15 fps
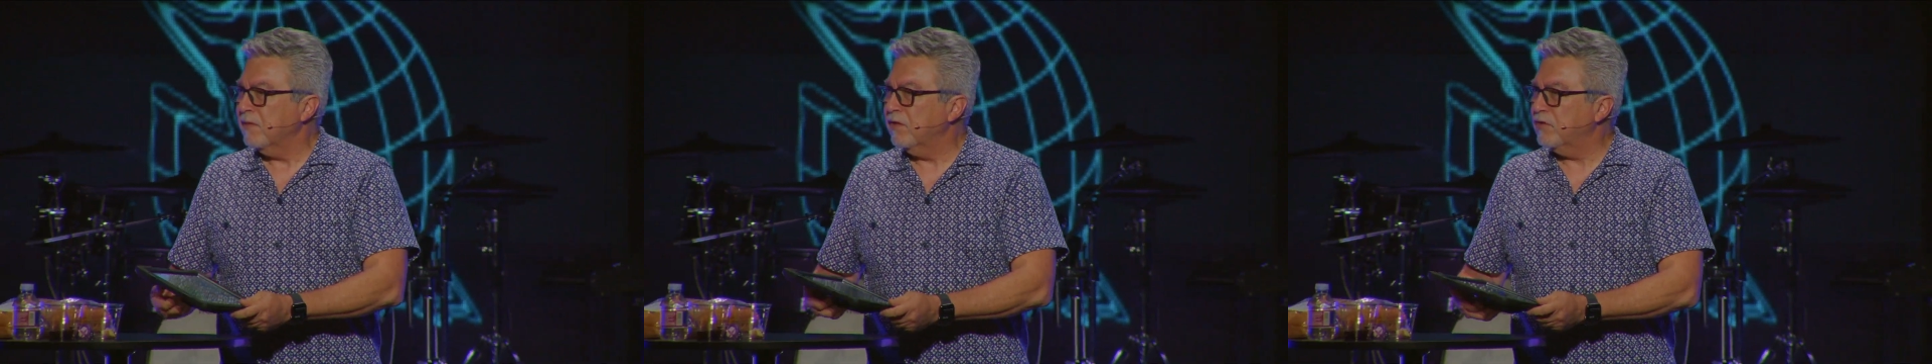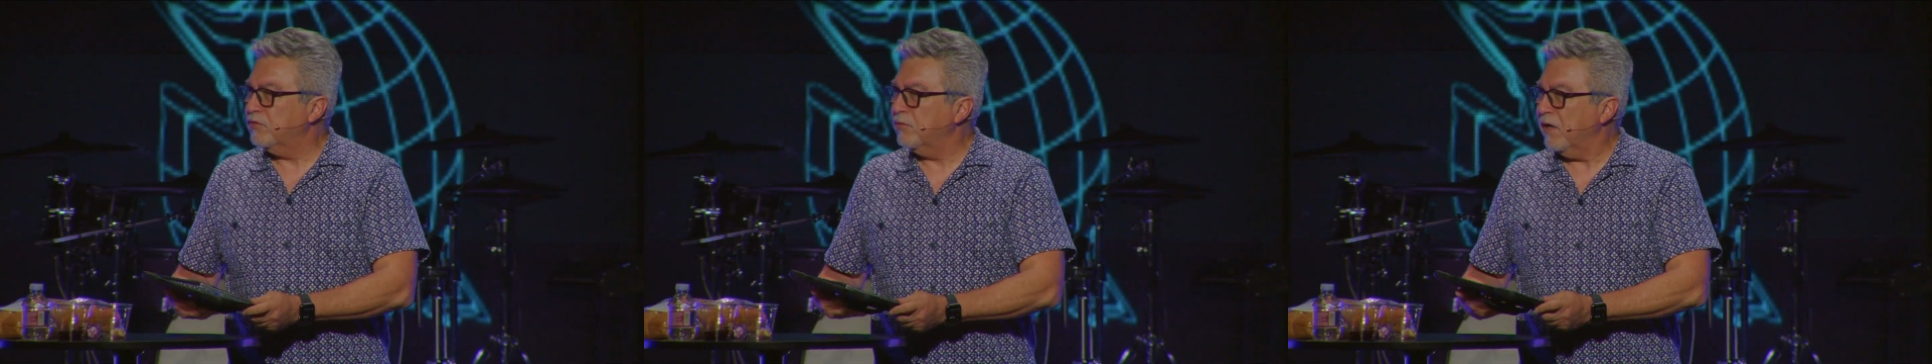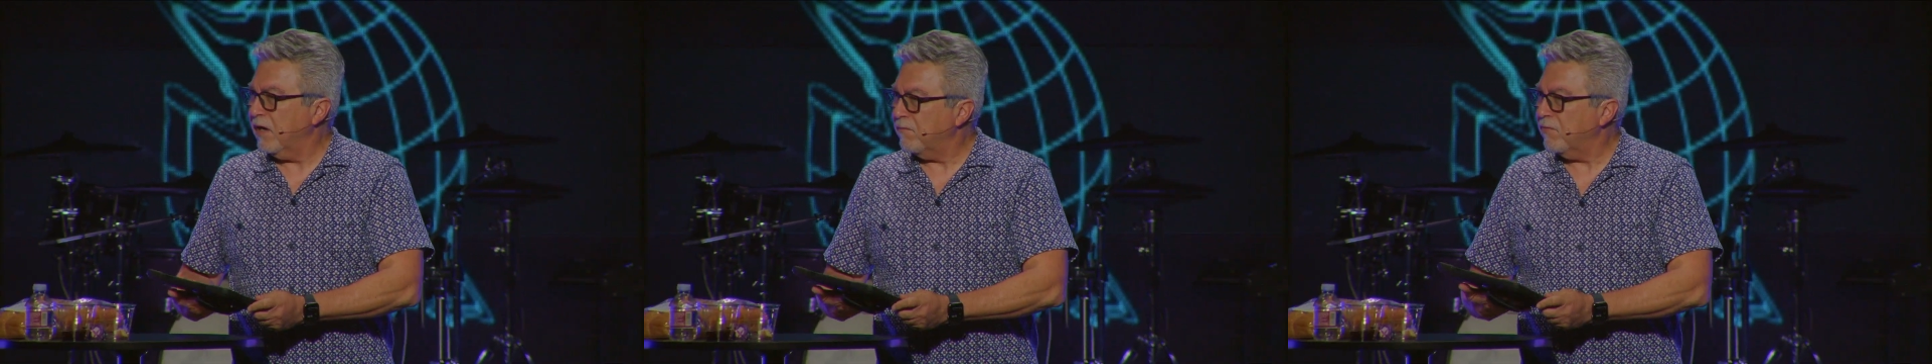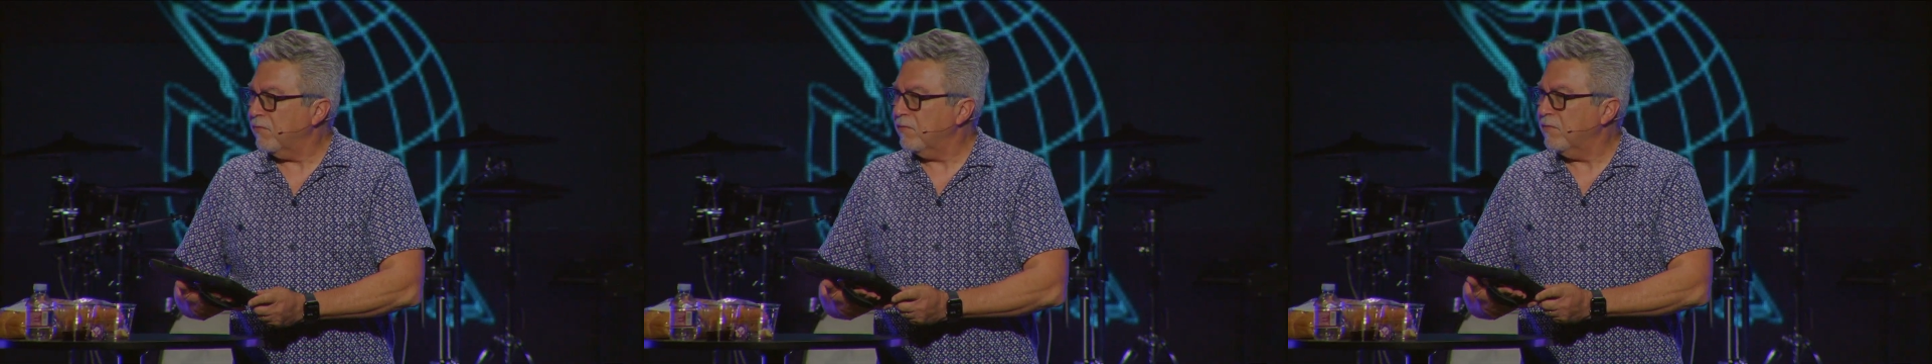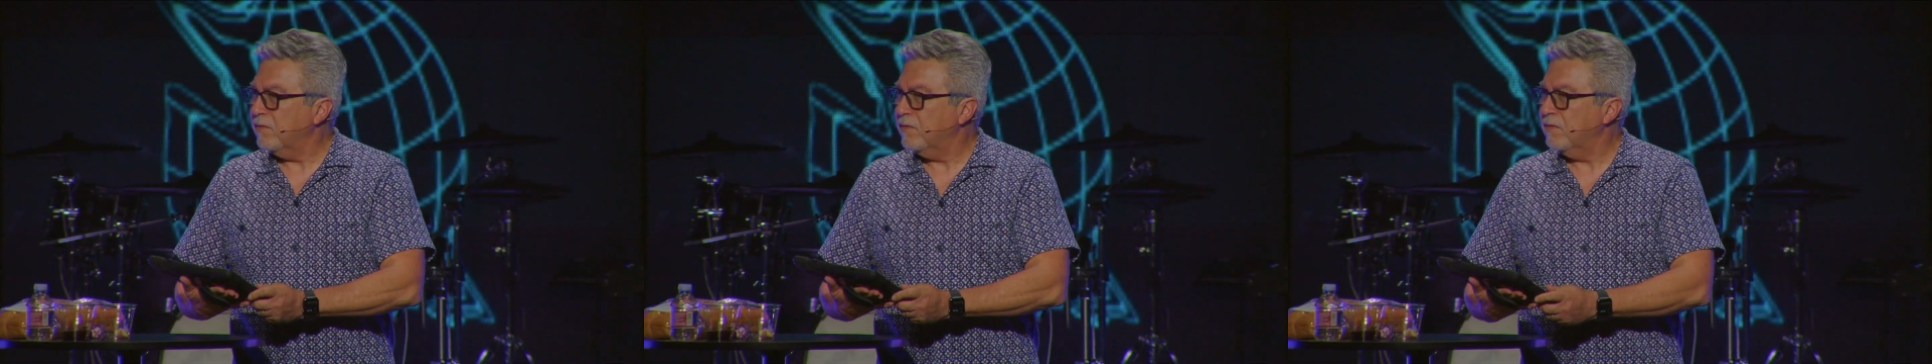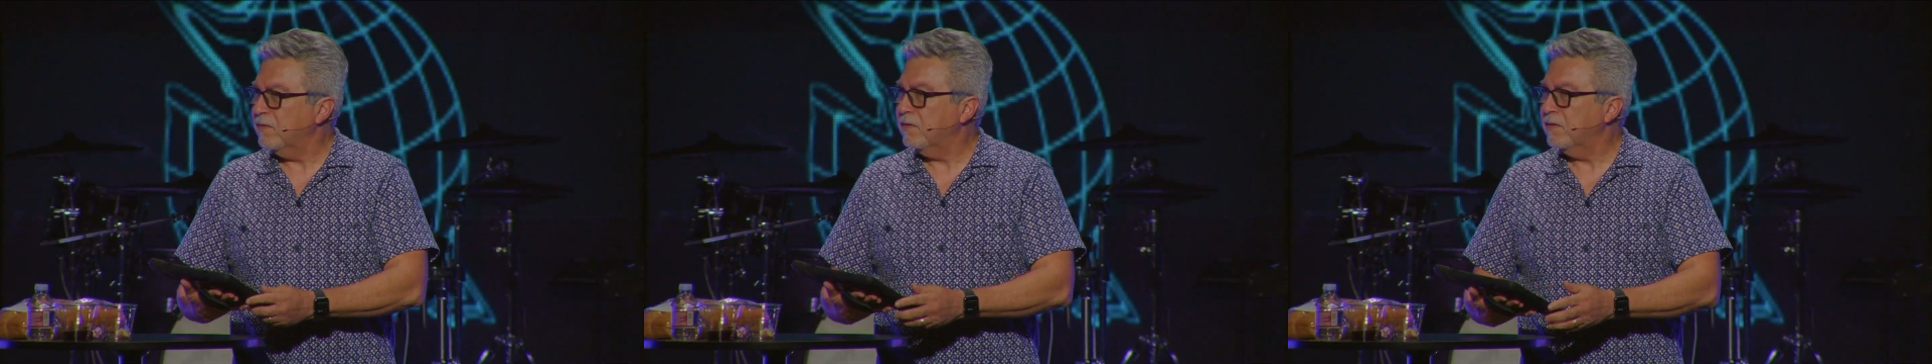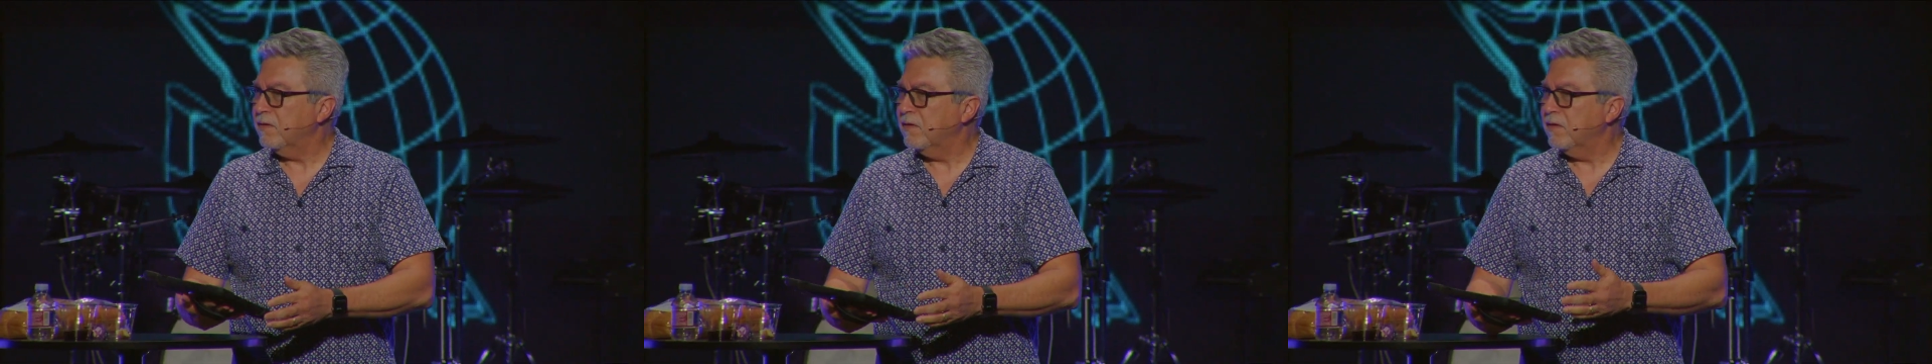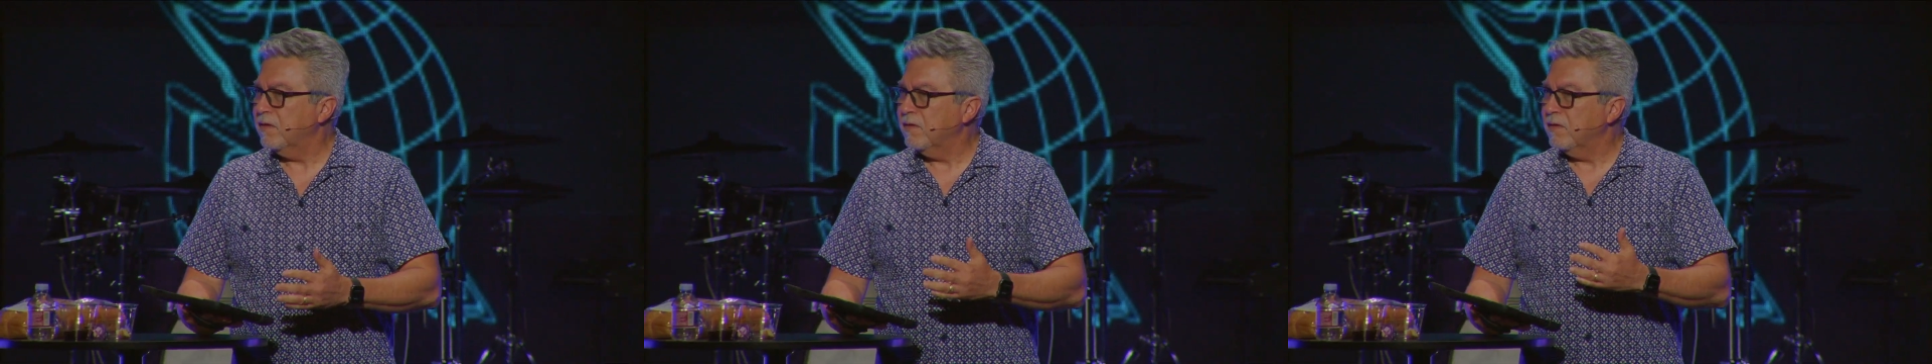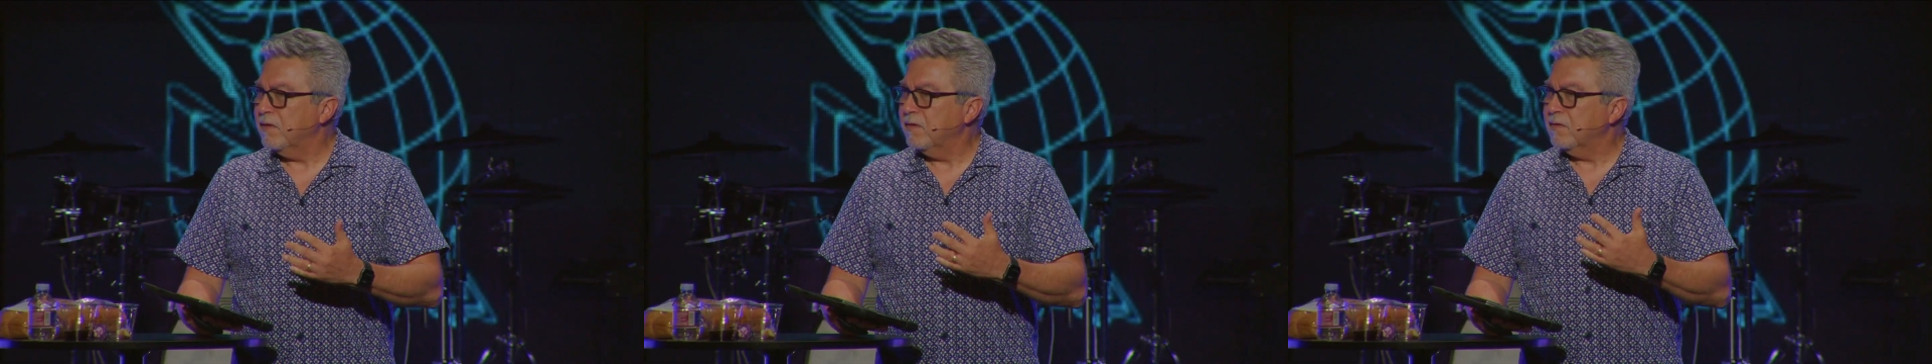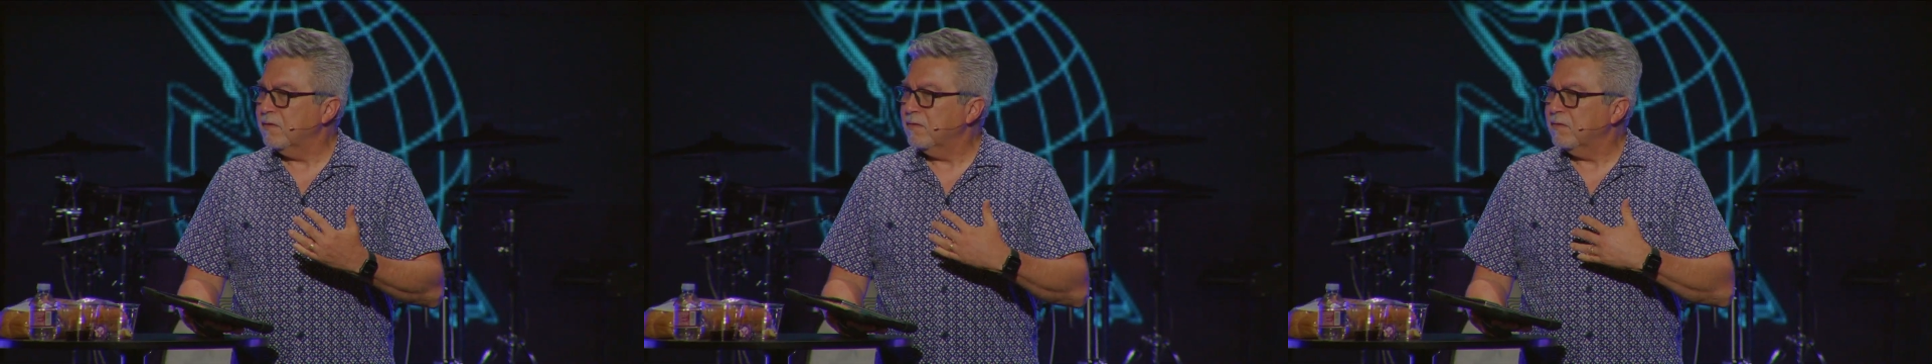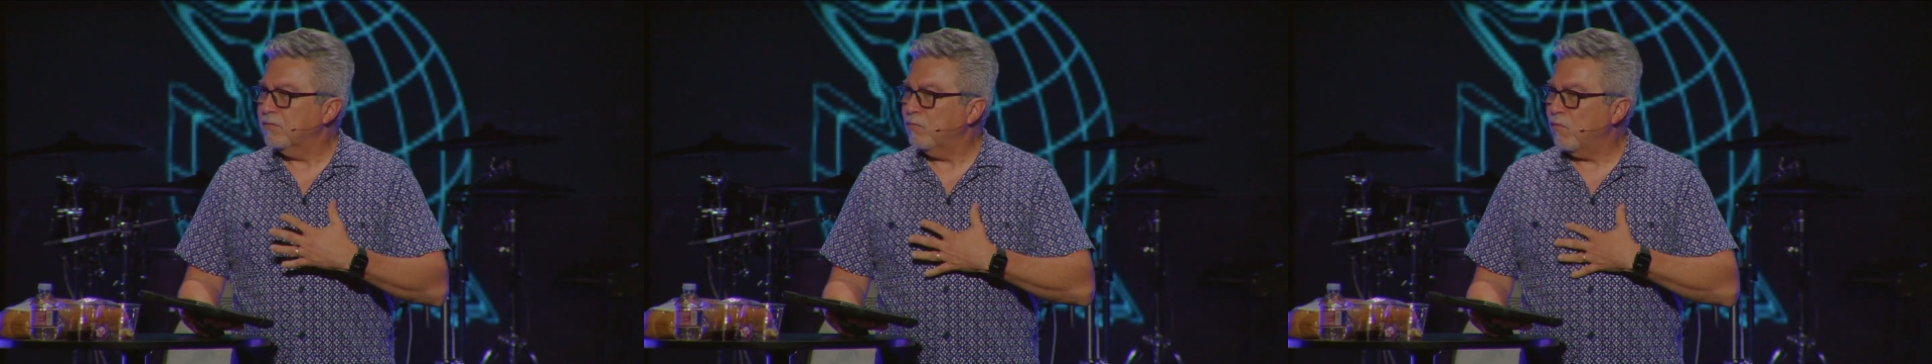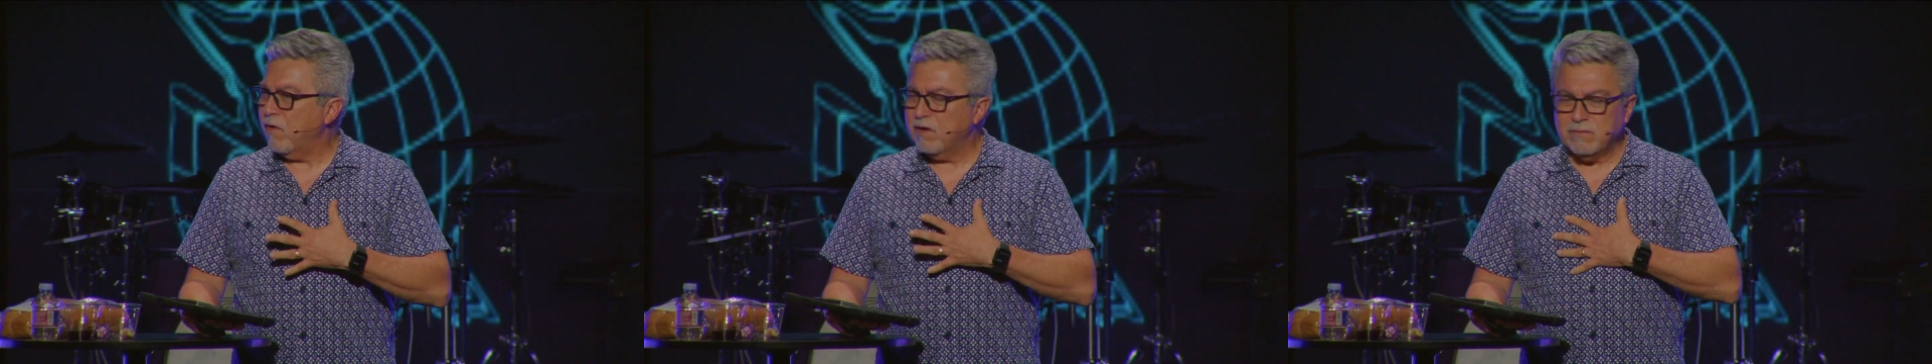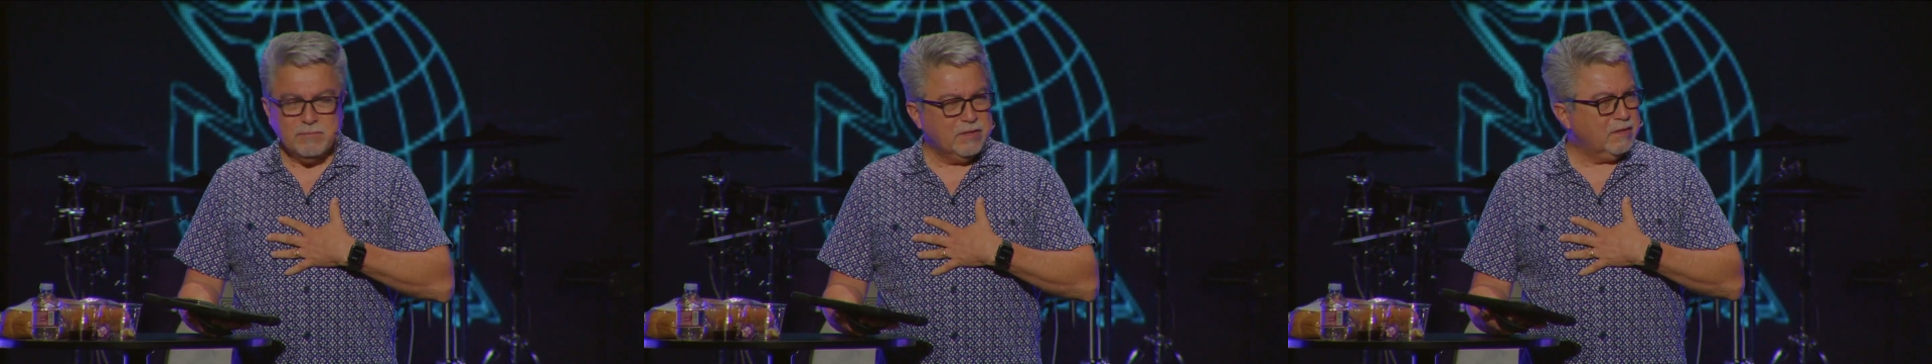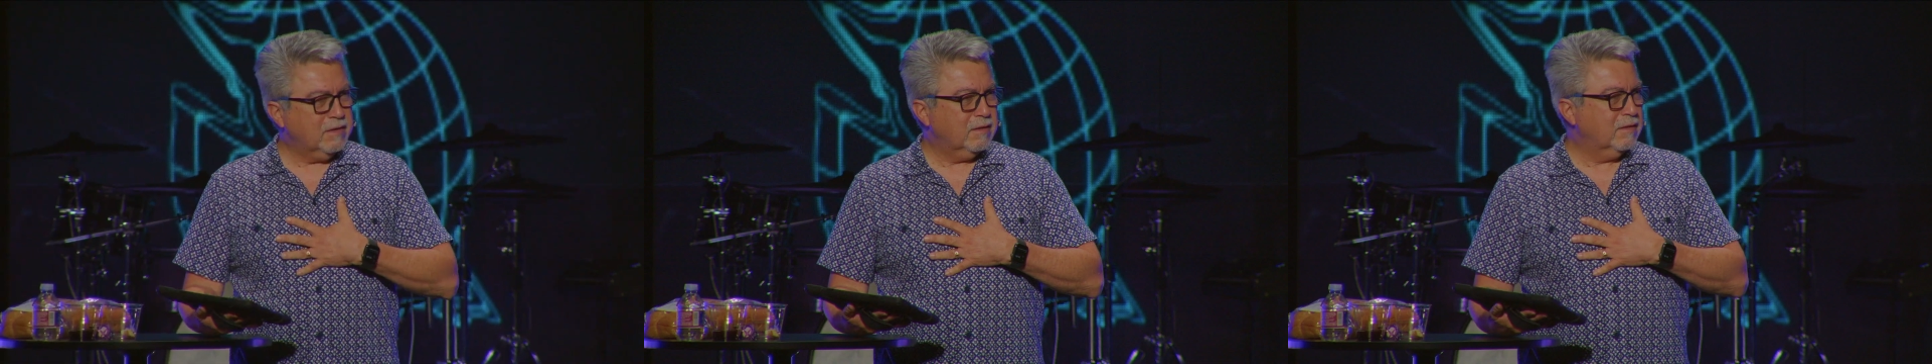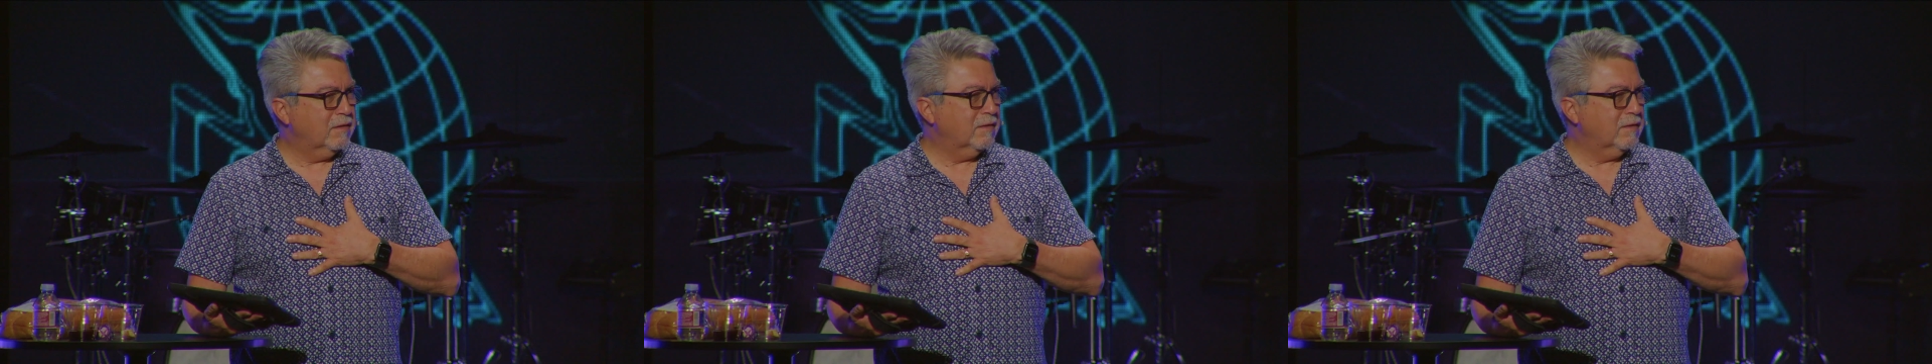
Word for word: did you ever want me?